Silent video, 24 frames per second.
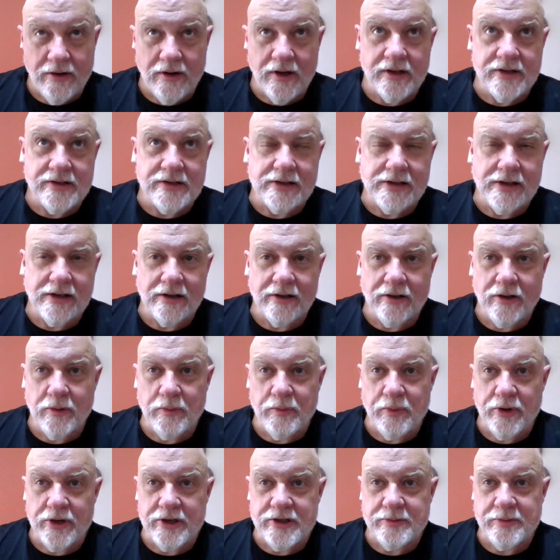It's a good
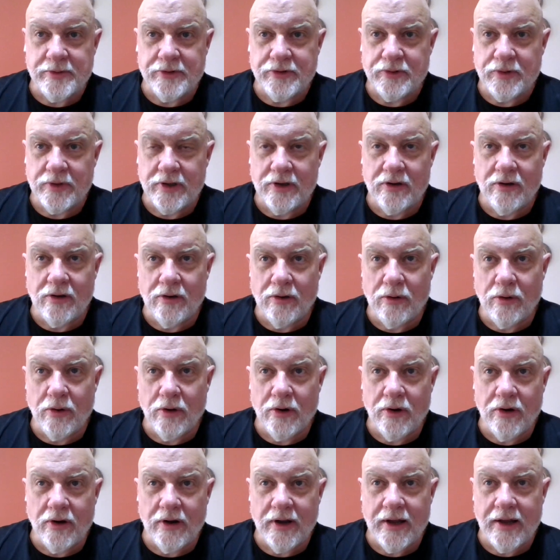bridge between
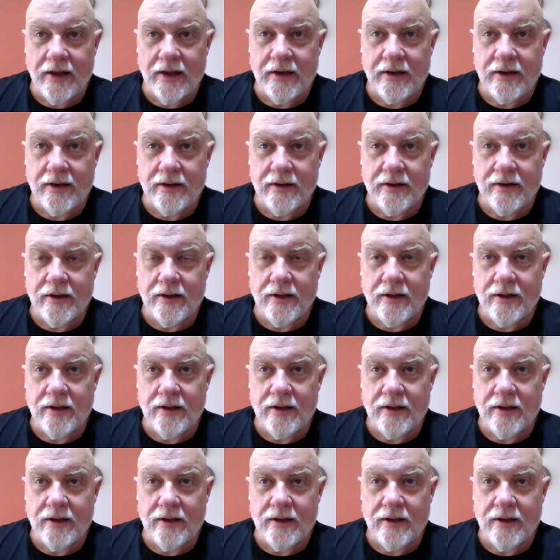horror and